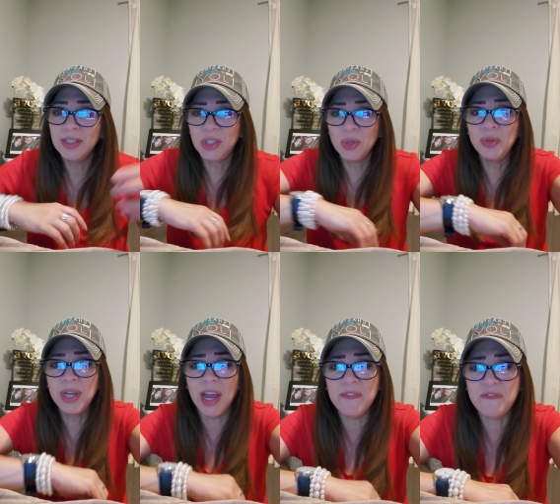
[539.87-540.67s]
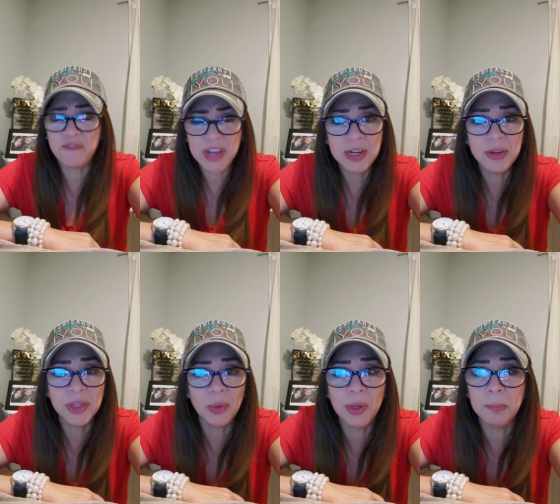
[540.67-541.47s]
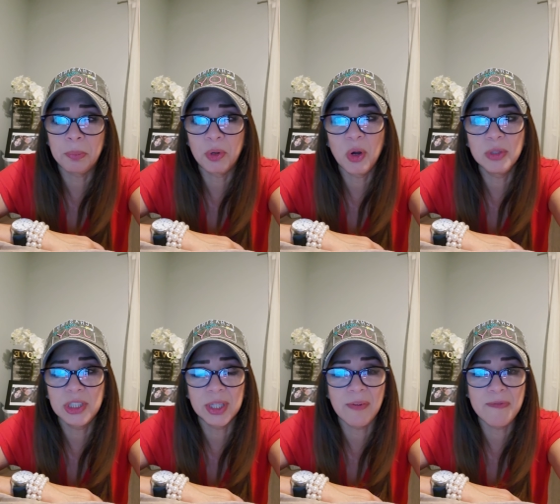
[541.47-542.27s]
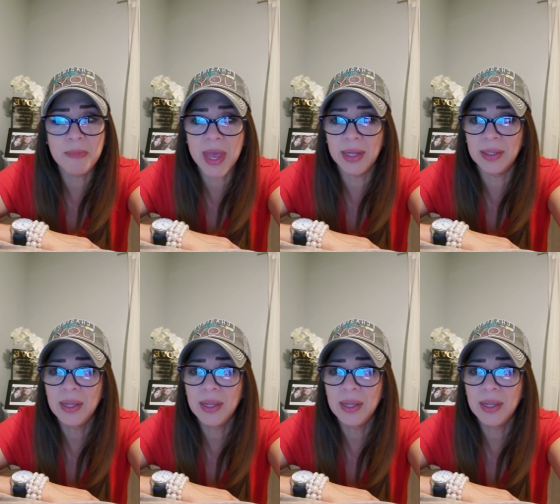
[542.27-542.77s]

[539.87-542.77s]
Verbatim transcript: Do not fear the reproach of men,